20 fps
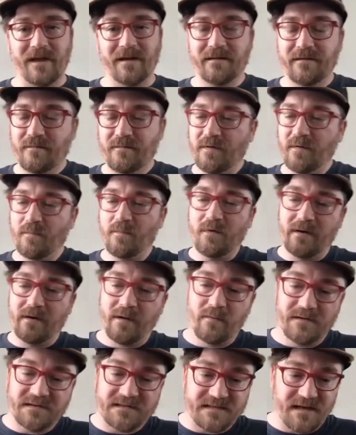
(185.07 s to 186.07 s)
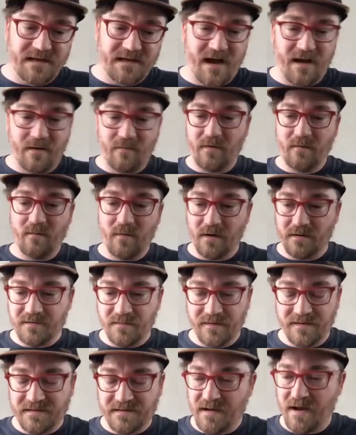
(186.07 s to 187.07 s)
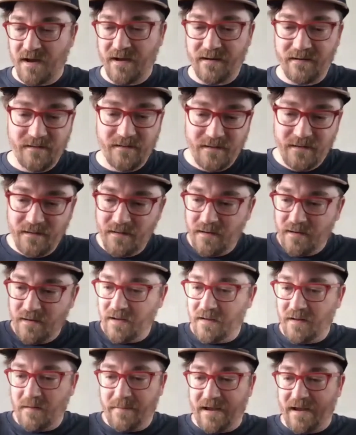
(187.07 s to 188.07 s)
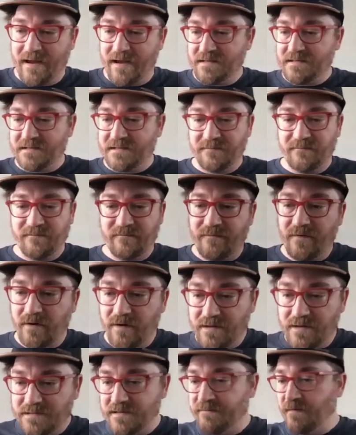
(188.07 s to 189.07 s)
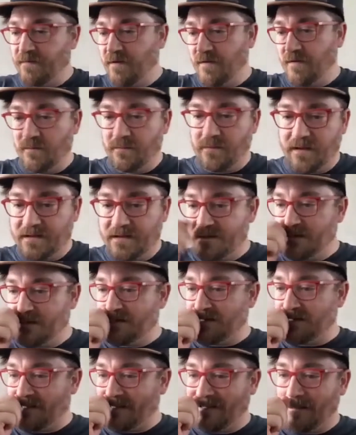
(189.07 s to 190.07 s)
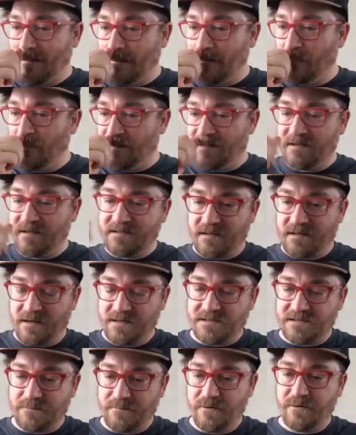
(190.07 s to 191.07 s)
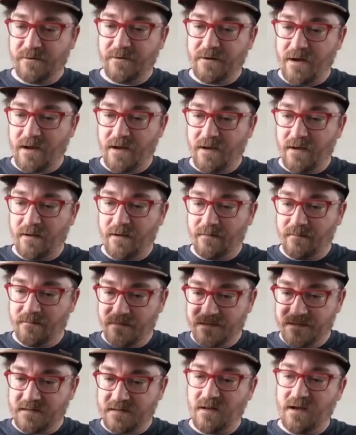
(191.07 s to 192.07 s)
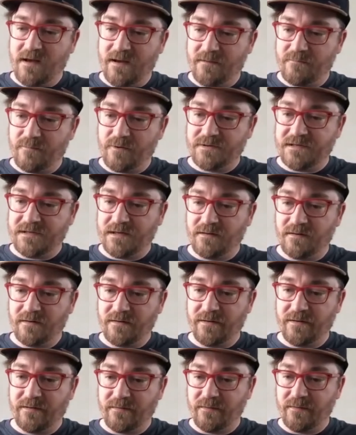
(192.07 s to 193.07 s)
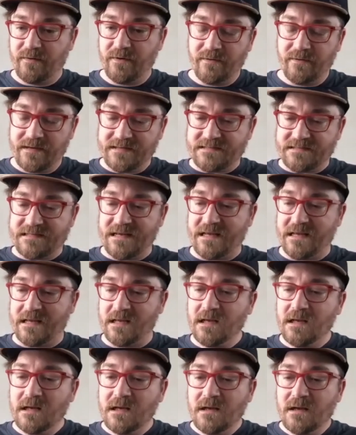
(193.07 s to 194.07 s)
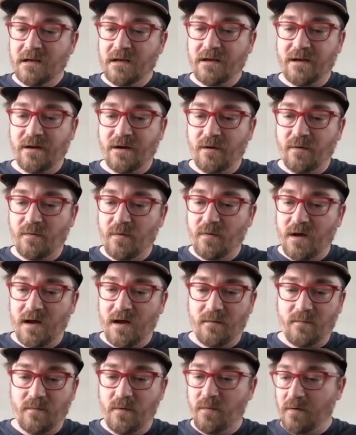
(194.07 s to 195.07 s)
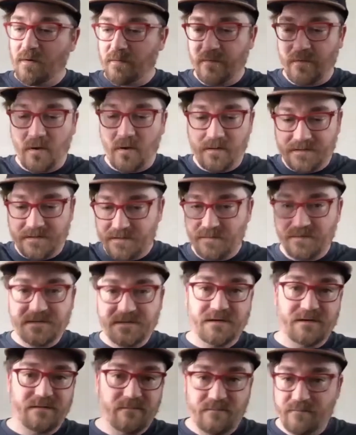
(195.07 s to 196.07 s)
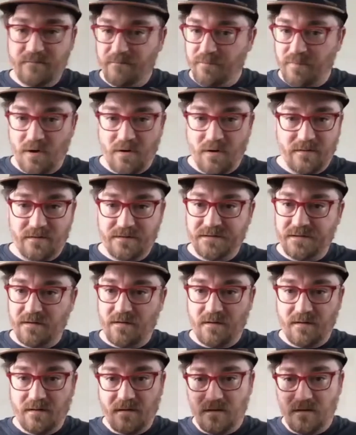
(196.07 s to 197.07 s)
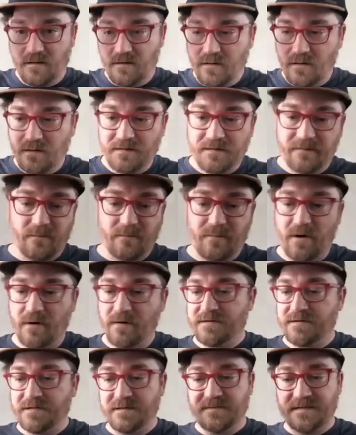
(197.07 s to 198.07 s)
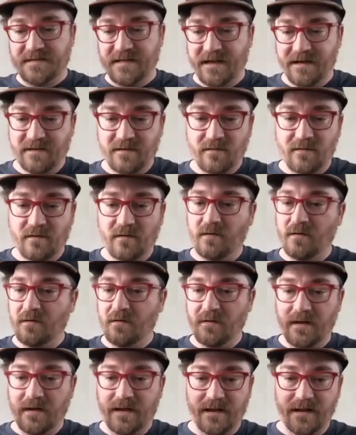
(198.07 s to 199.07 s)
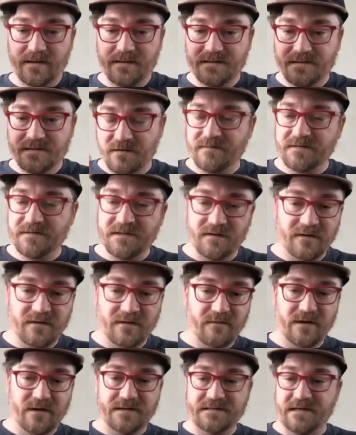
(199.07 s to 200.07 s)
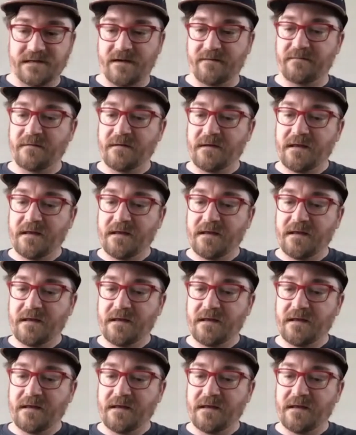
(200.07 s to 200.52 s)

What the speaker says: And working with Scott, we worked with Scott in the past in various different other places. And with this customer, this client, particularly through QAC, we work with all sorts of partners, all different partnerships, technical and service delivery and stuff.